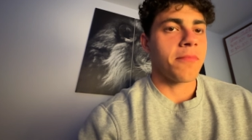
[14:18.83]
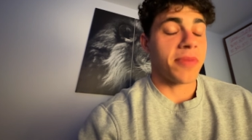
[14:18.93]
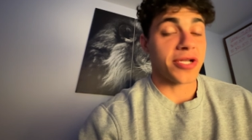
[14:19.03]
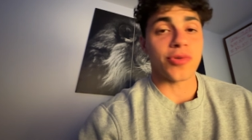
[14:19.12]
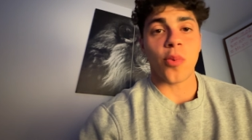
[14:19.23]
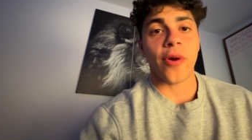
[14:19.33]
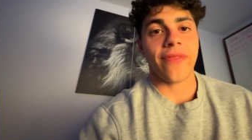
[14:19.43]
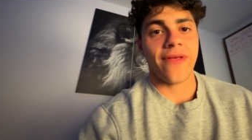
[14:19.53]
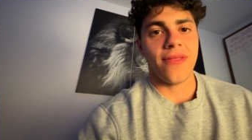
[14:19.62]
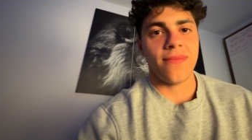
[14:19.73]
But it's
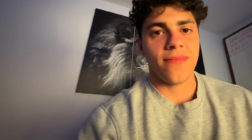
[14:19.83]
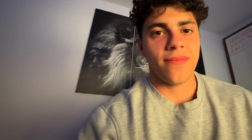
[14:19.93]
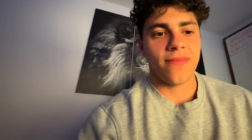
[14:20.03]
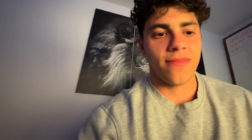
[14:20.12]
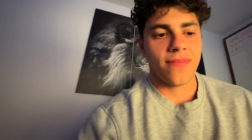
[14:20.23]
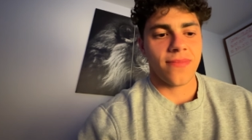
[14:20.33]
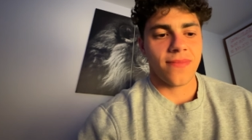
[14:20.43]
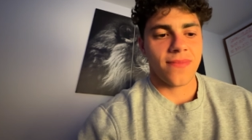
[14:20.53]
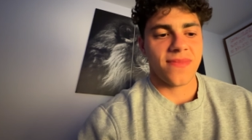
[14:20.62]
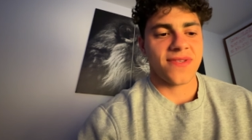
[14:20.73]
worth it.
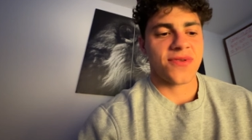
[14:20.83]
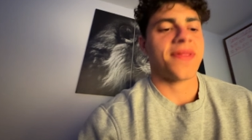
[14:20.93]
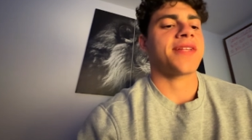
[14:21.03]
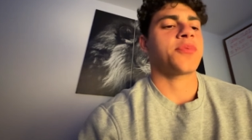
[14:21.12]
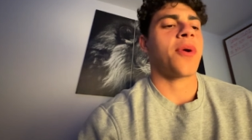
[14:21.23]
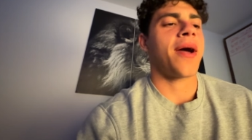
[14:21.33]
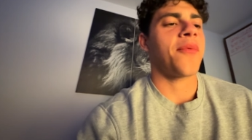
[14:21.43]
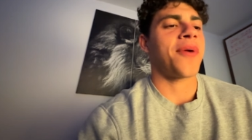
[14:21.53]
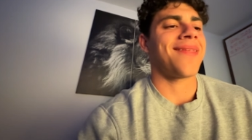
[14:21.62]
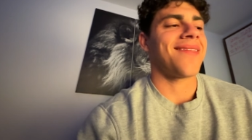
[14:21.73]
So that's why
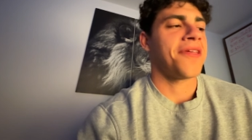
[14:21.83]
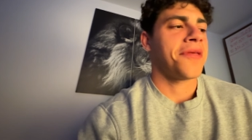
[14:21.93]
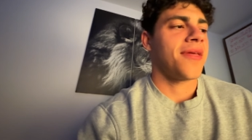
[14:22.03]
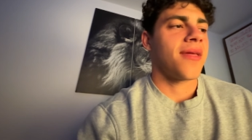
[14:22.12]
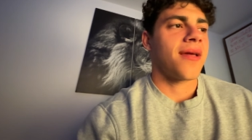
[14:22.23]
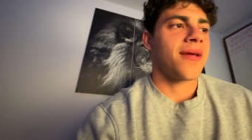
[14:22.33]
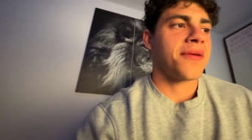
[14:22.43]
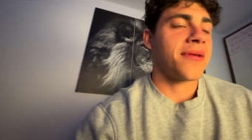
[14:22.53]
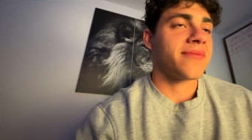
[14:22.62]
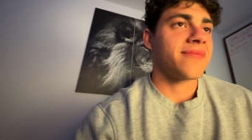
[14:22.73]
when,
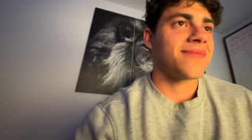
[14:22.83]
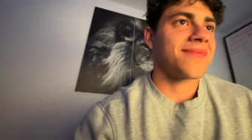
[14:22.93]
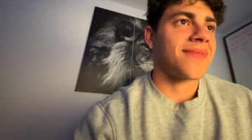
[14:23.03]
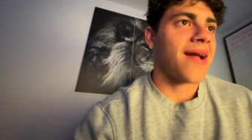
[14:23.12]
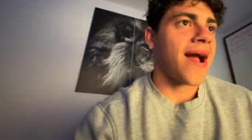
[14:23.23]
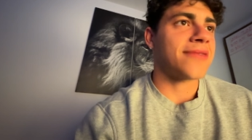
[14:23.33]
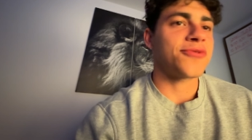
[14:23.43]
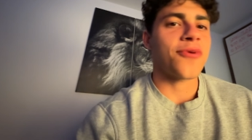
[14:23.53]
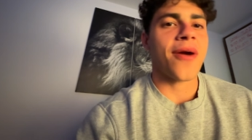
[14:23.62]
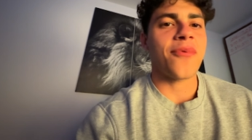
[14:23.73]
I don't
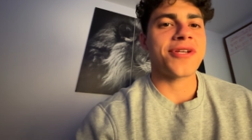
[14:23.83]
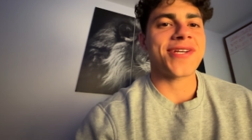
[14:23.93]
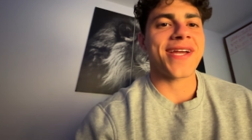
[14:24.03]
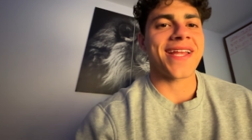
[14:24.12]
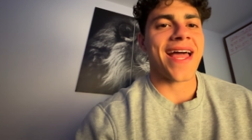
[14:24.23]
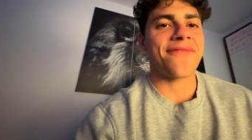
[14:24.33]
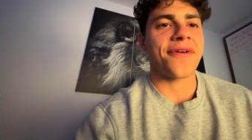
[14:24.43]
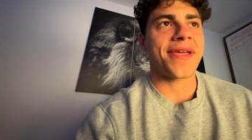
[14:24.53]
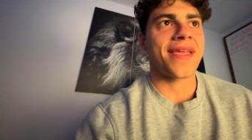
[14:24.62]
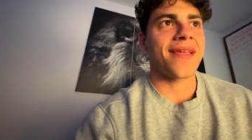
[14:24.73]
know, I wish I can have a,
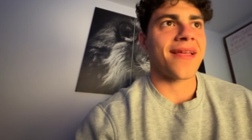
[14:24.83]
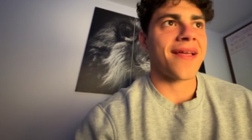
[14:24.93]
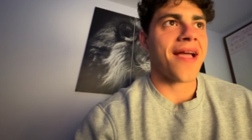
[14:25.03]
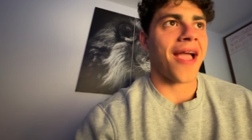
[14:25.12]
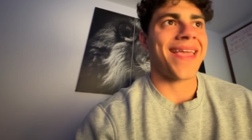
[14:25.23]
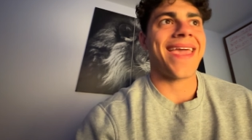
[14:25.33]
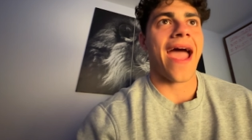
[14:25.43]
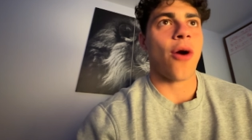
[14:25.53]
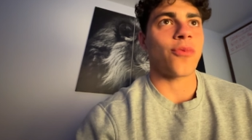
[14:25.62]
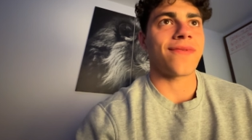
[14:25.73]
a
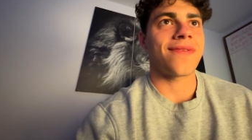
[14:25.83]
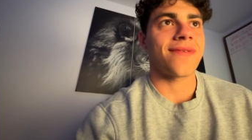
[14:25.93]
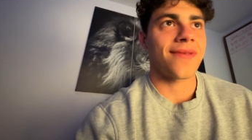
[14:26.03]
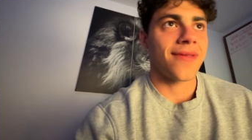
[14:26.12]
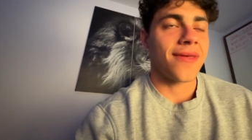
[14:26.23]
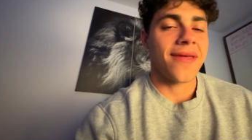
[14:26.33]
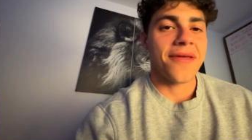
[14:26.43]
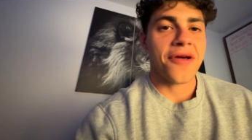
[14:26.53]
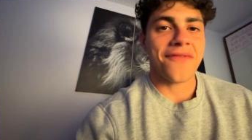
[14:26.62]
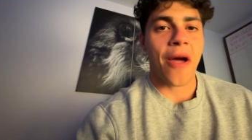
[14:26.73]
count
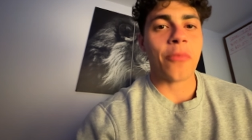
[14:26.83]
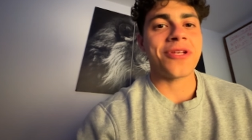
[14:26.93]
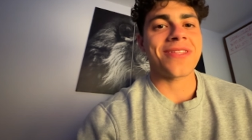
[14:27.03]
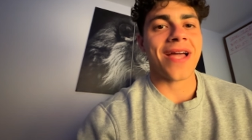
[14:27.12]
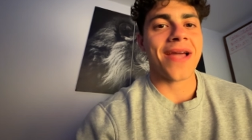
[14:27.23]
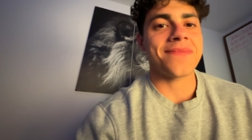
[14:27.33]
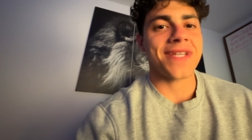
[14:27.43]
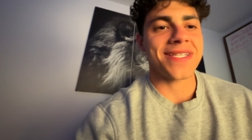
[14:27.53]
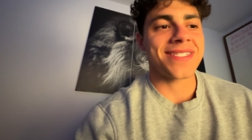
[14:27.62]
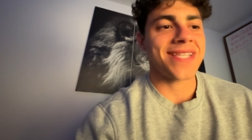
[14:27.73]
of how many times
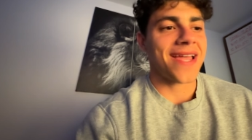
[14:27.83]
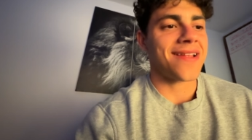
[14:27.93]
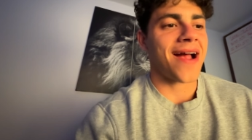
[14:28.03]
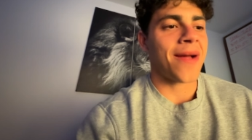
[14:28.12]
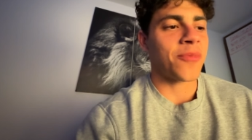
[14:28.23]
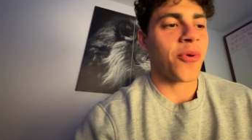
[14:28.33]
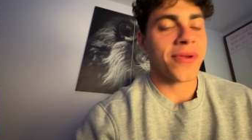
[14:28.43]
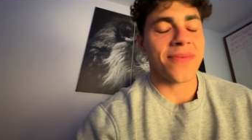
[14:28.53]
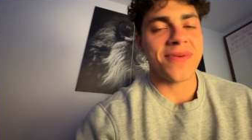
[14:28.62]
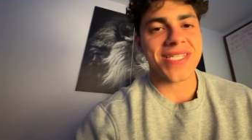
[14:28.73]
I said I'm going
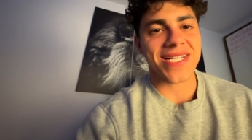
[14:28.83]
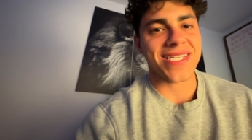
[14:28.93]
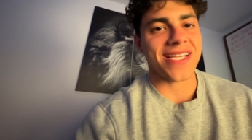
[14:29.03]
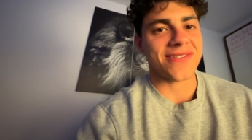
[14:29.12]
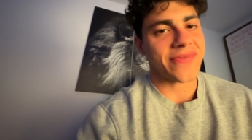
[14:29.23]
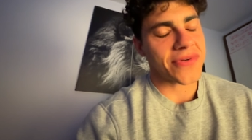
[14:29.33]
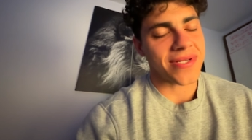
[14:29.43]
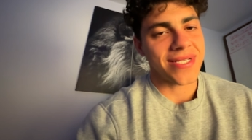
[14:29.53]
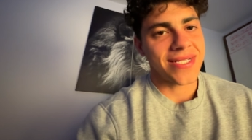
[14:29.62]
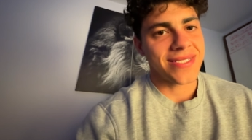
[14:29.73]
to be successful
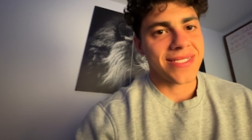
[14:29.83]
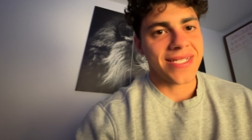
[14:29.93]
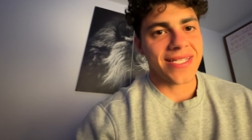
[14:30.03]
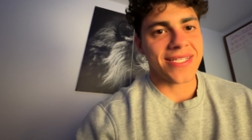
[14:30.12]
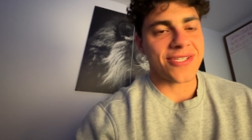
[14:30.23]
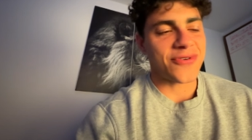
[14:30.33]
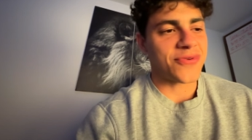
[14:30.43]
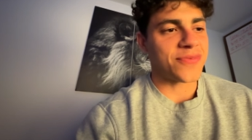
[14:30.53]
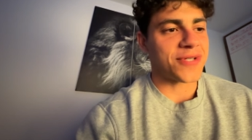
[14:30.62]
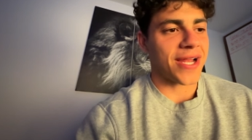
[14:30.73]
in this
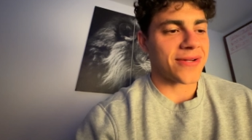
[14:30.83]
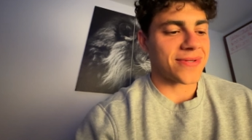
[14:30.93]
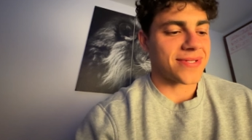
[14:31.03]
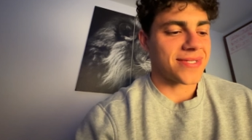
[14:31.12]
YouTube channel.